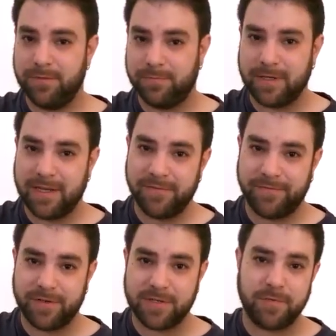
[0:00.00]
you play the
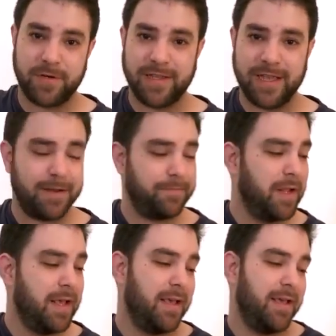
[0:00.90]
first part
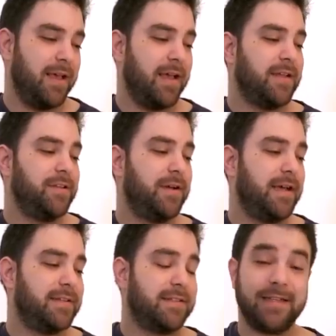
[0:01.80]
again and you
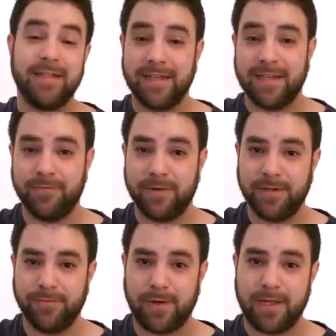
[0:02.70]
end it in any way
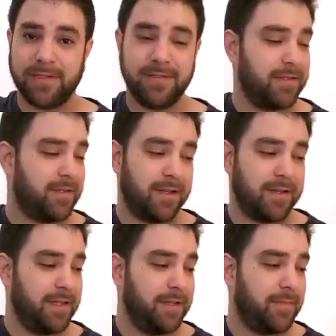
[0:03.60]
you want
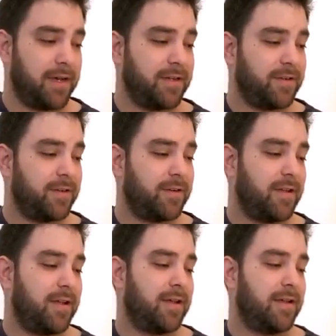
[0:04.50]
on E
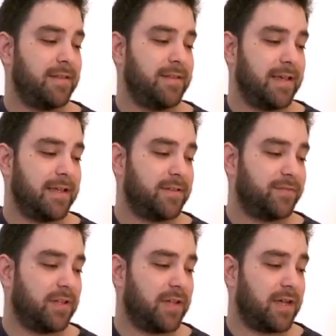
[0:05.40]
minor uh, at the end
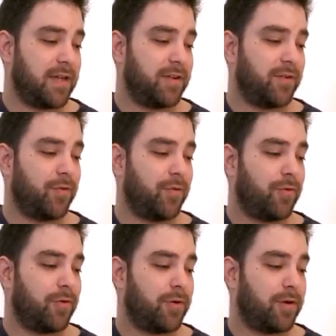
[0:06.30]
of the line,
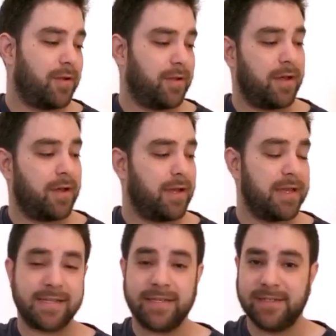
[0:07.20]
or uh,
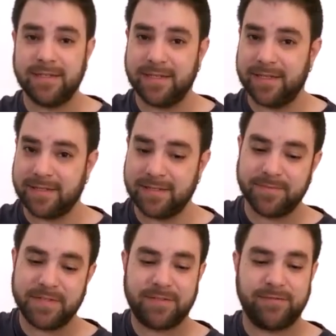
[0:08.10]
as I did in the
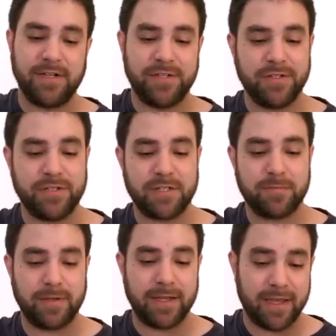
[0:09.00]
demonstration,
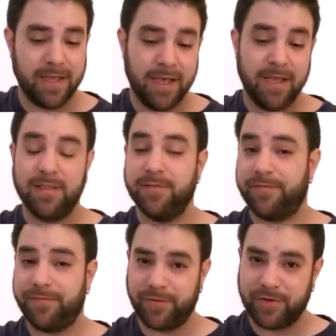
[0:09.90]
just play the
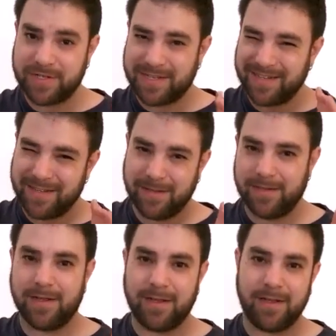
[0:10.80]
first
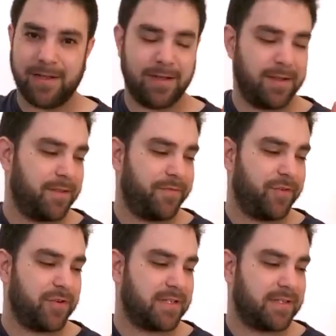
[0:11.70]
uh, the
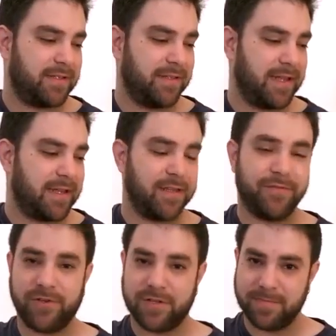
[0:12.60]
first lick,
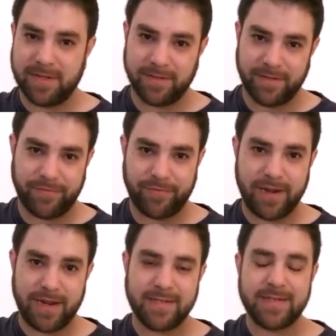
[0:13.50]
the first melody
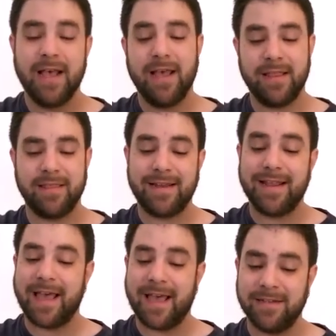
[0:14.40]
phrase, and then
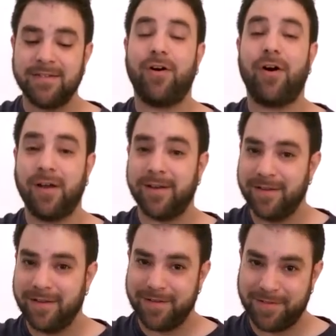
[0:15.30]
end
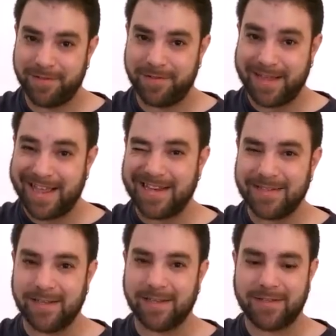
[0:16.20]
on the
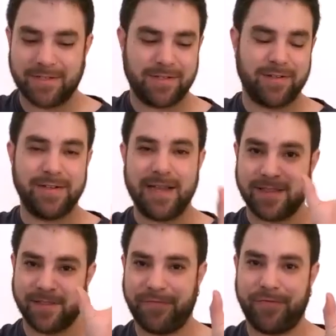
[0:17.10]
ending. Just
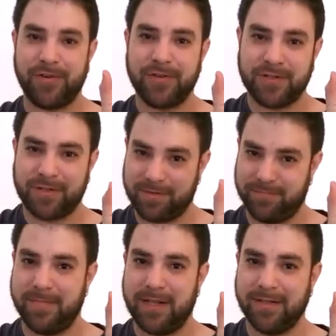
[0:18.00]
connect the
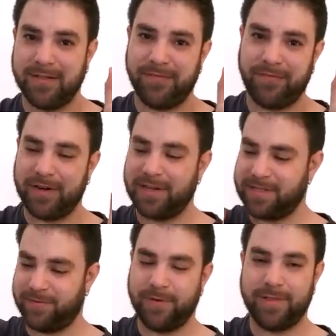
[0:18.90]
first melody
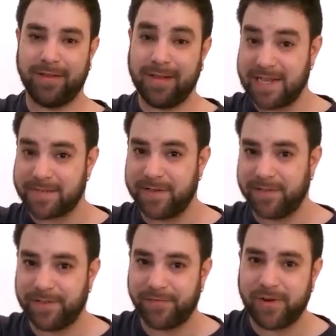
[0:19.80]
phrase with the last
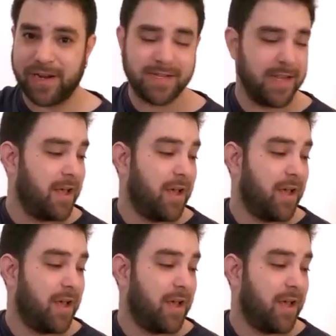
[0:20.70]
melody phrase